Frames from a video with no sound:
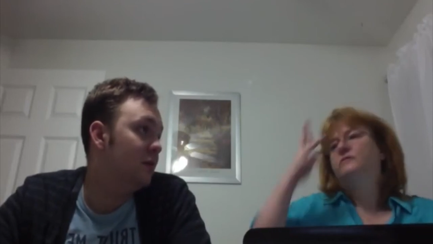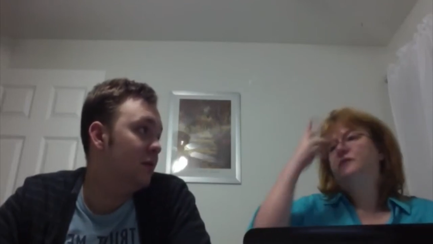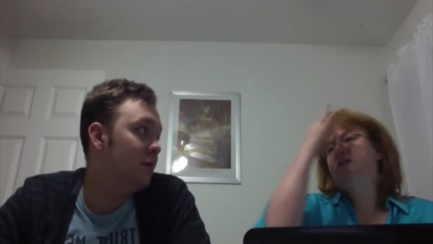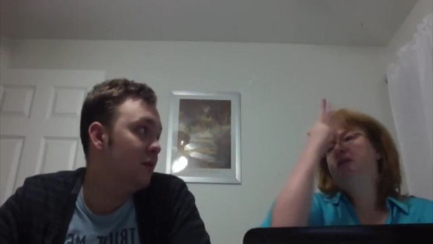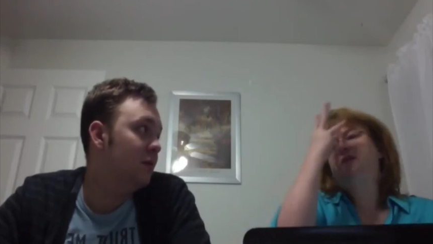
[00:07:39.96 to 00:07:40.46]

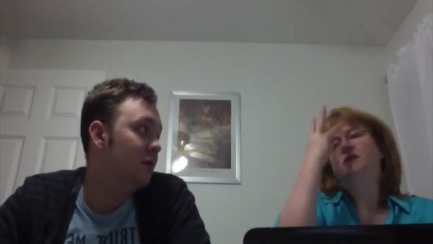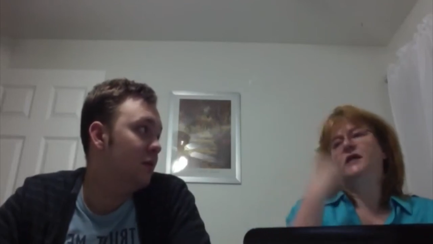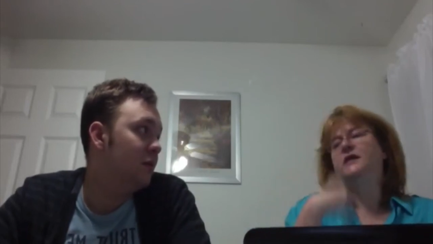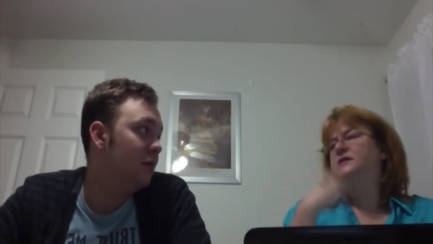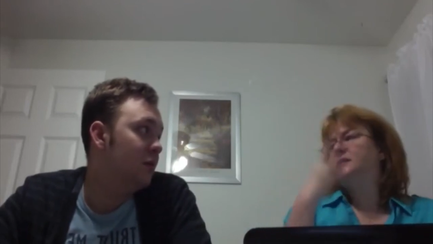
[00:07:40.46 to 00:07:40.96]

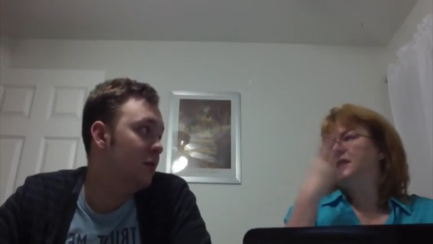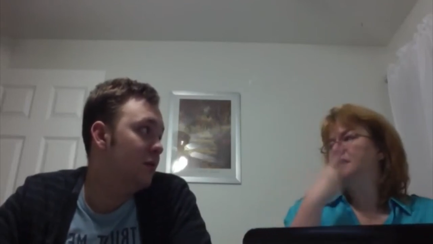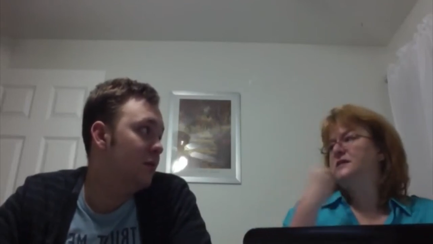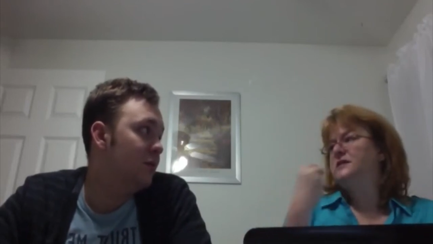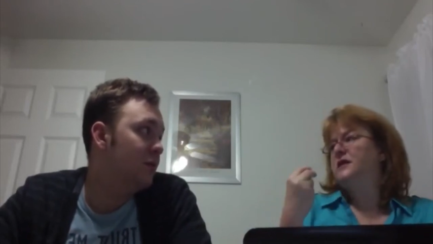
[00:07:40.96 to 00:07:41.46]
Speaker 1: second skin
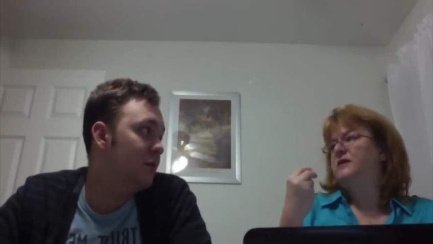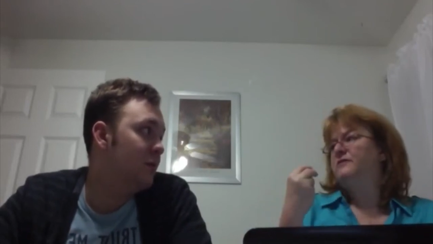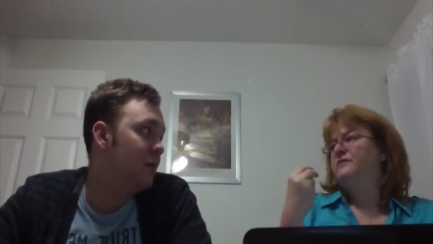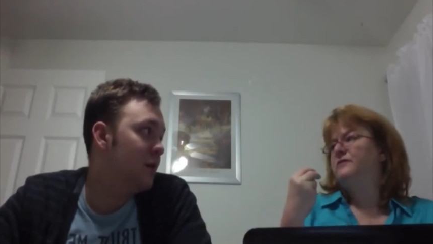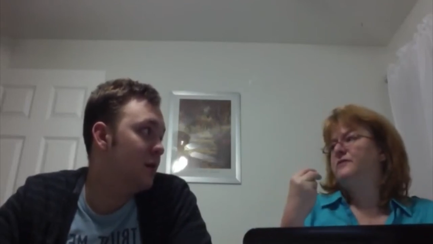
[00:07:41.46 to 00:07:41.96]

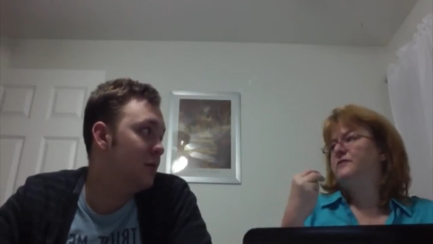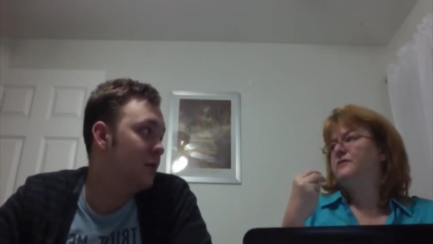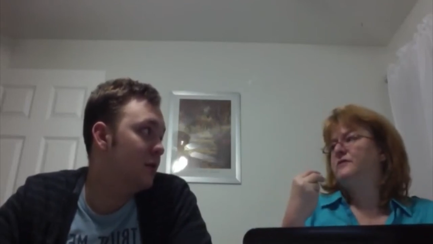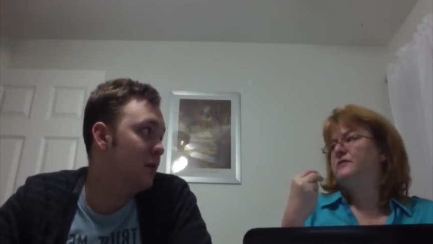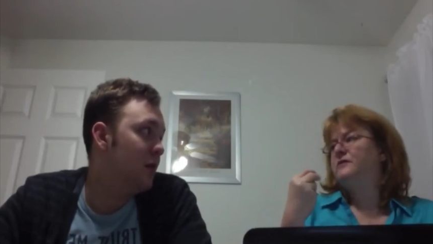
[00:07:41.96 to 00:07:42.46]
stuff,
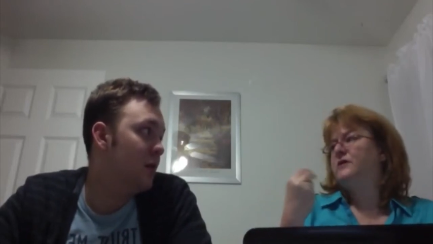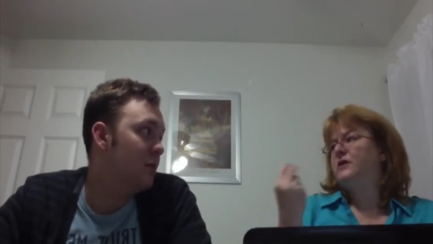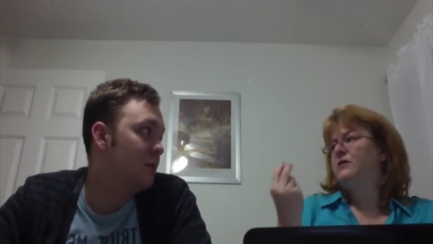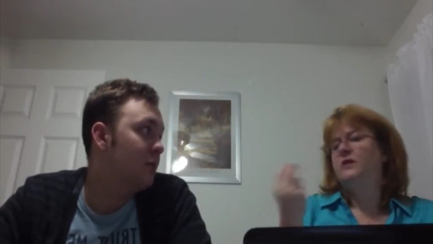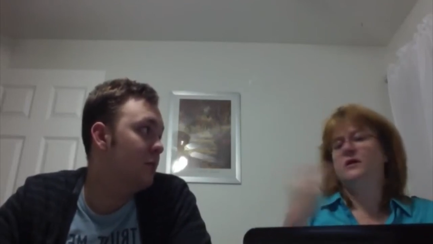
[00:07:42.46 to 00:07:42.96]
you
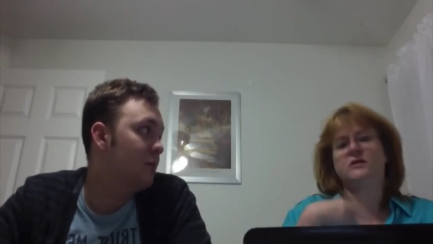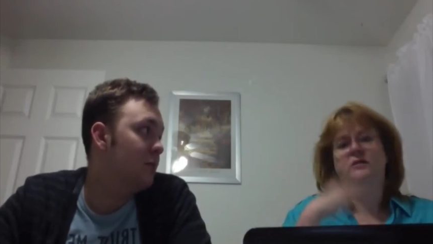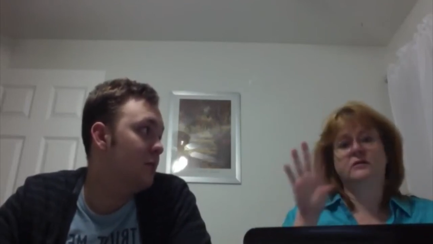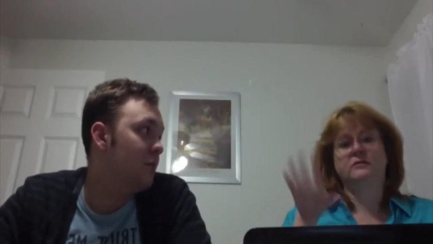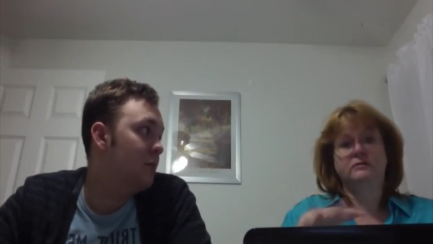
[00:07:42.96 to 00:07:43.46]
know, not
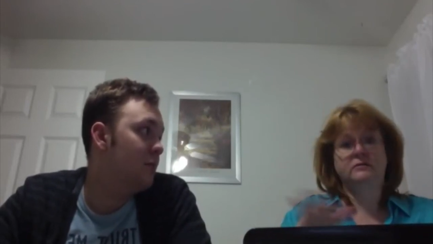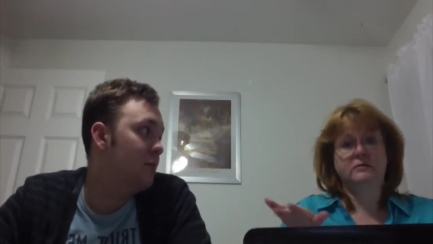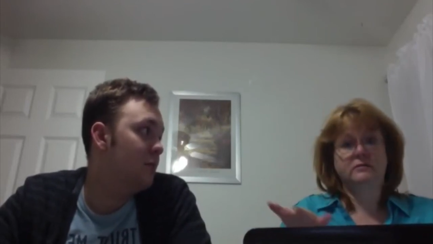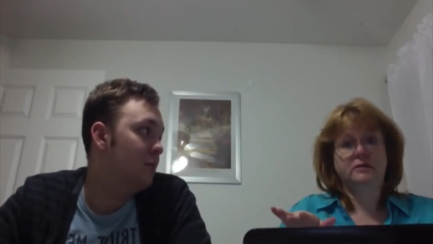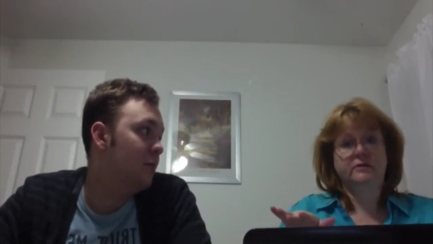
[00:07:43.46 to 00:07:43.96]
to
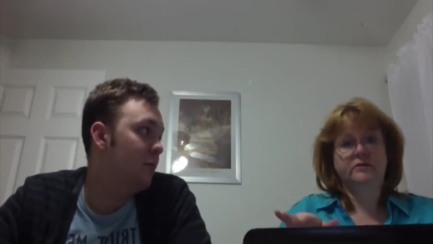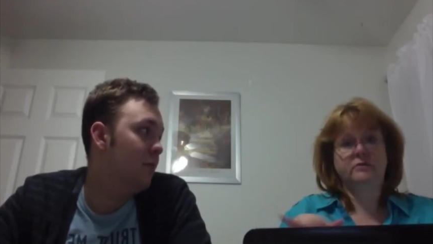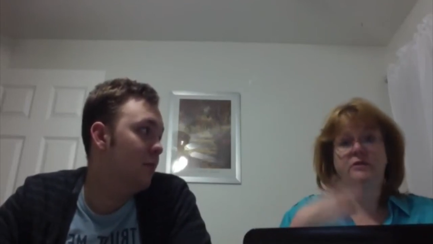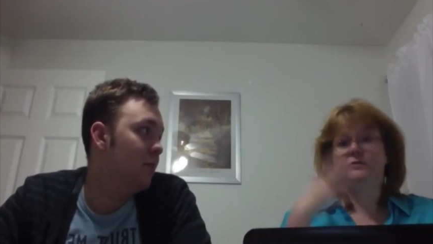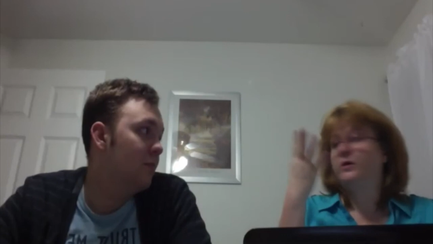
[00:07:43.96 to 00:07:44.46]
give too many
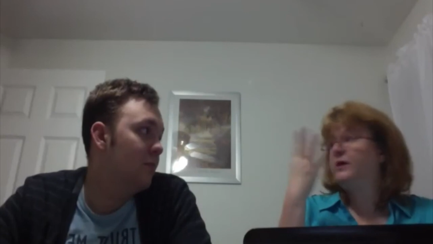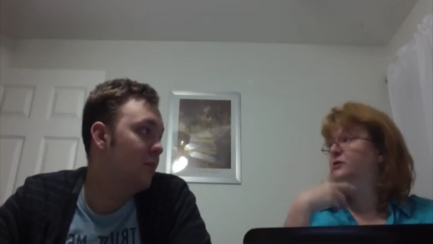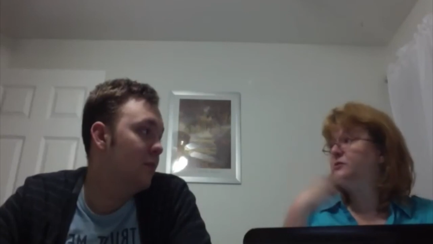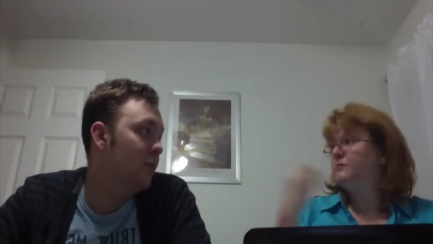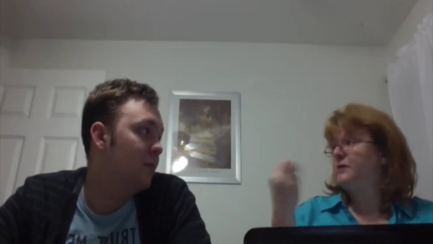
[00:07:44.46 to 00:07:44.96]
spoilers,
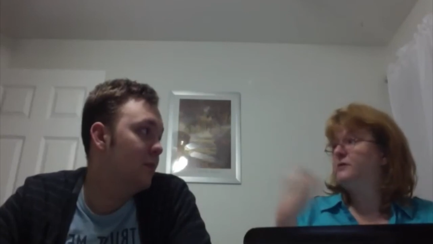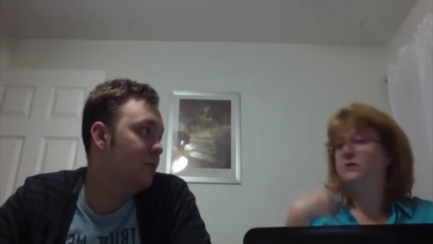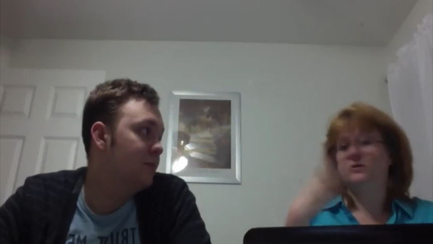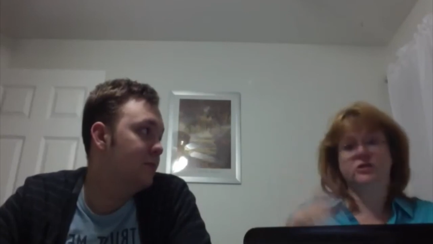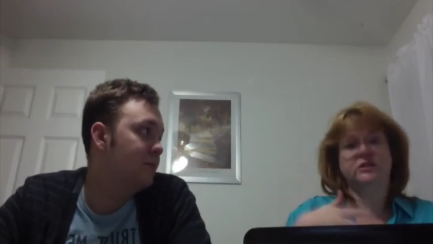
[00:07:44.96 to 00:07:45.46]
but, you know,
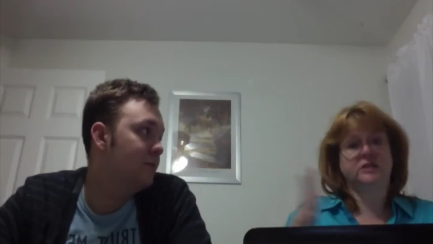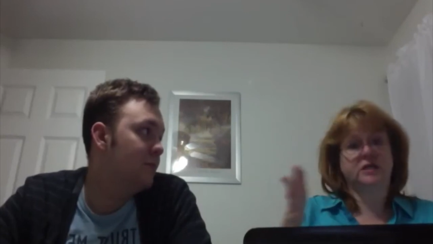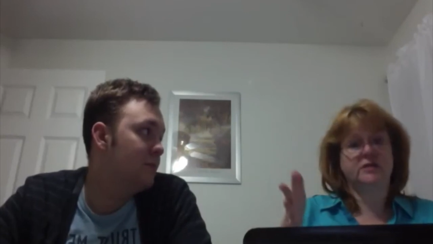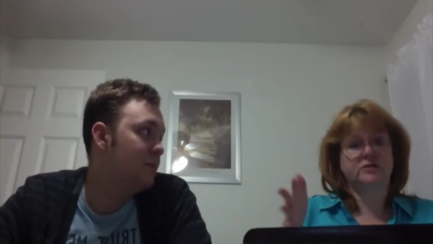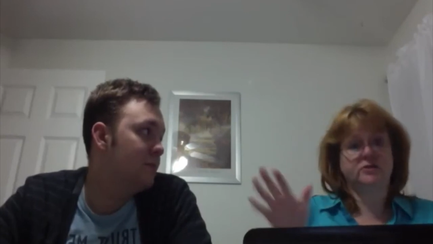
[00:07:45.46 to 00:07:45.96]
she
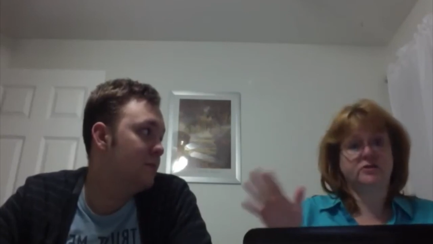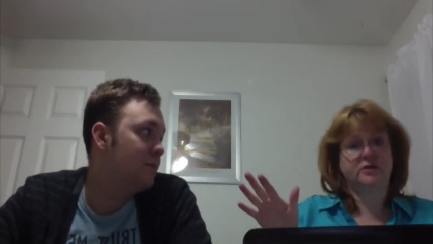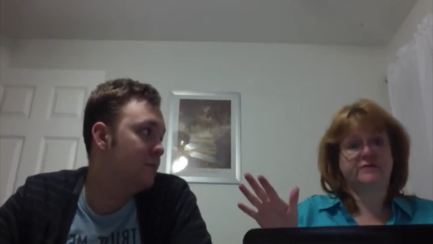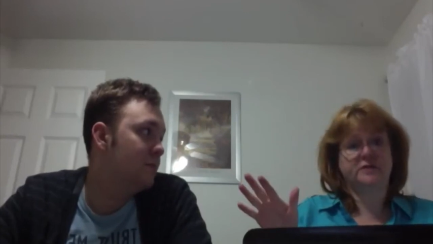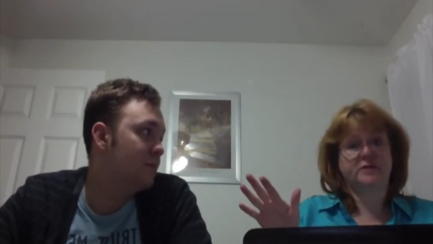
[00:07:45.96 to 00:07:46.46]
disguises
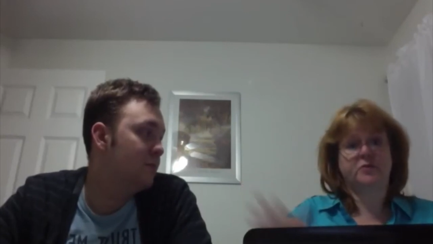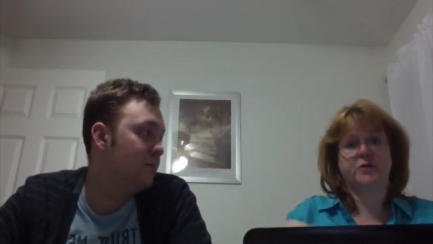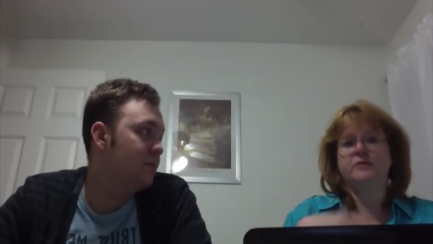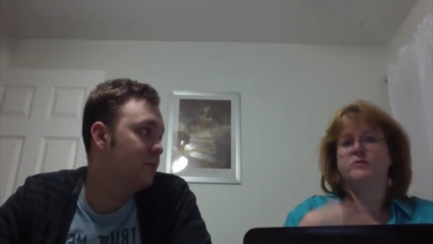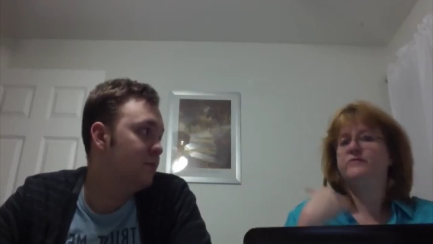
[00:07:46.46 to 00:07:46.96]
herself at some point
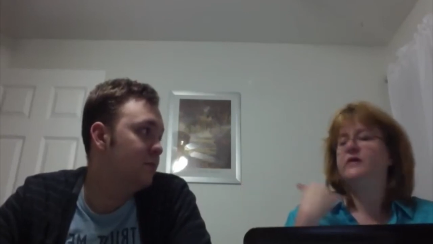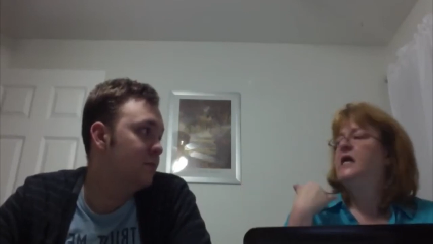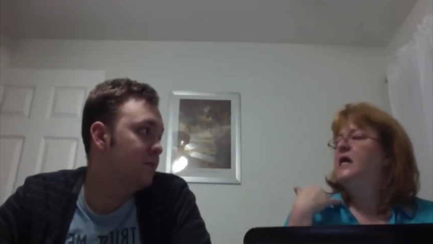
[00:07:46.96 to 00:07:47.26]
in the movie.